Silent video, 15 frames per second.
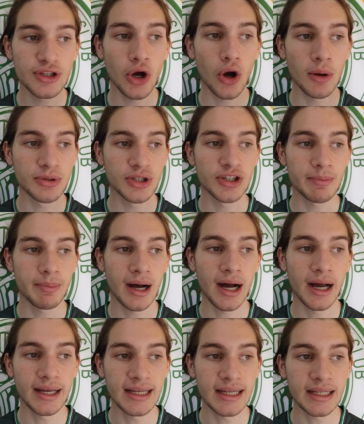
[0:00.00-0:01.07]
no option to
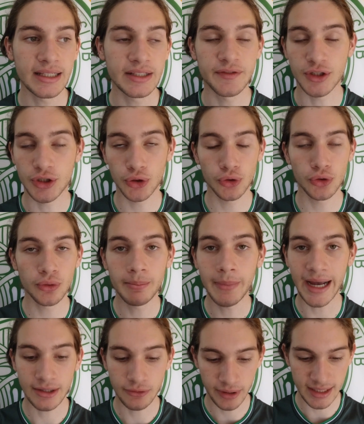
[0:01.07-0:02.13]
buy is for 2
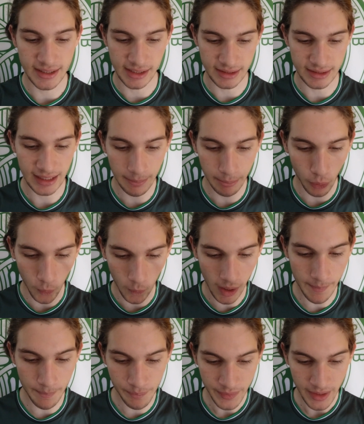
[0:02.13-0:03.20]
main reasons. Number
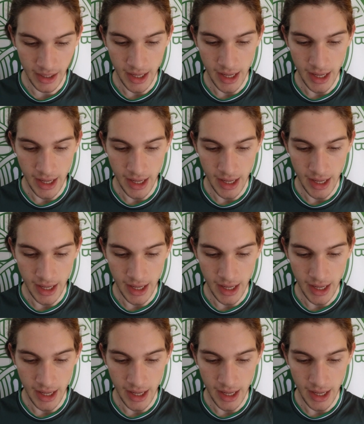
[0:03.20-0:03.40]
1,